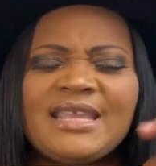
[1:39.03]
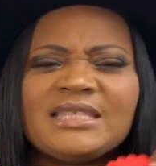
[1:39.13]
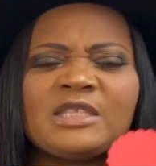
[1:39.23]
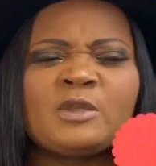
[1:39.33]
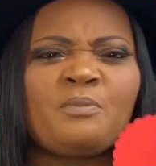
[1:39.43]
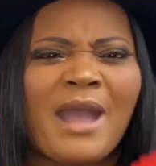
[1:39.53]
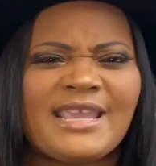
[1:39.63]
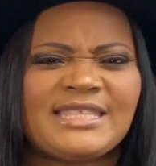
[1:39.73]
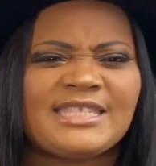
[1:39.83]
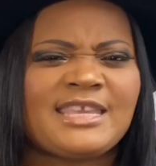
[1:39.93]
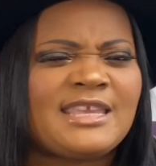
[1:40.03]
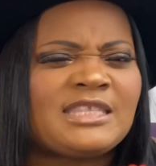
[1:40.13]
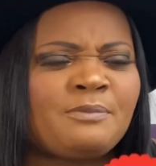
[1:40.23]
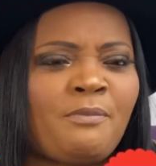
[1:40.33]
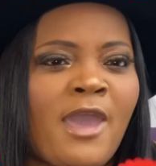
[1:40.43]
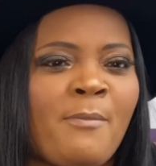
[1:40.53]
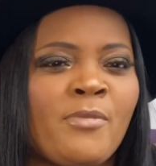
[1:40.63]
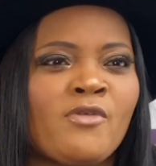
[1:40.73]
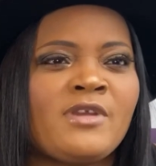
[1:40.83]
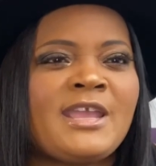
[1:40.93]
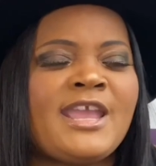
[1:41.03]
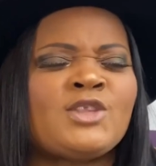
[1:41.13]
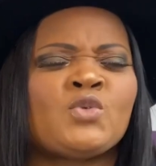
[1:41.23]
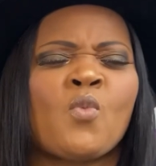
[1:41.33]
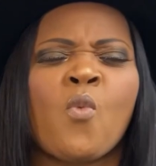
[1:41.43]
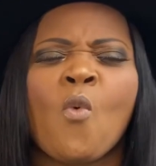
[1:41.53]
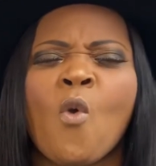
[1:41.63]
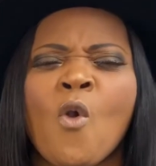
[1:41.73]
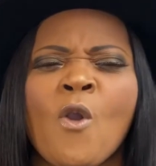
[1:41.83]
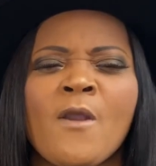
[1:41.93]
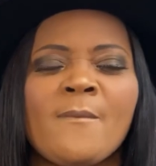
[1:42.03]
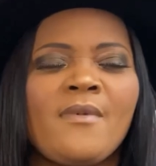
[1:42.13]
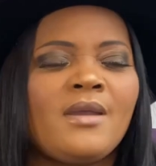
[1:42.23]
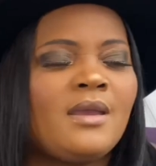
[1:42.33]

spicy, it's peppery, it's warm.